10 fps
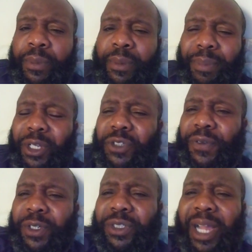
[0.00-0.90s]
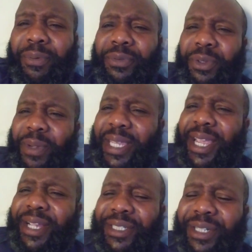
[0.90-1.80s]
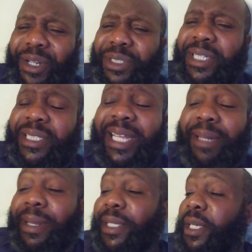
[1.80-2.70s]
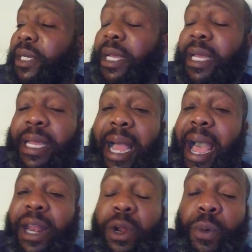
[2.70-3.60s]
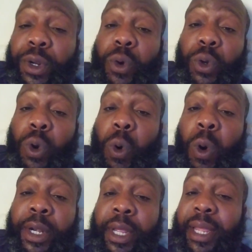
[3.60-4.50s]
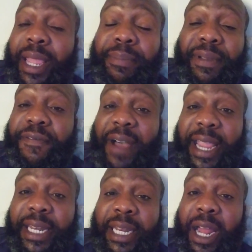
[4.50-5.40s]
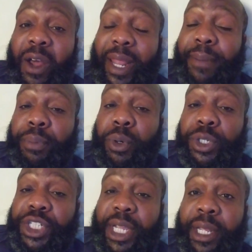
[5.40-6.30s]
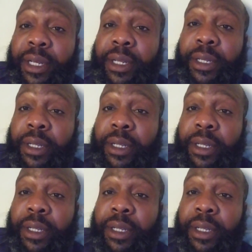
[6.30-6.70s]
But those first 3 years, she just telling him like, look, I don't want to go to court and be fighting and all that bullshit.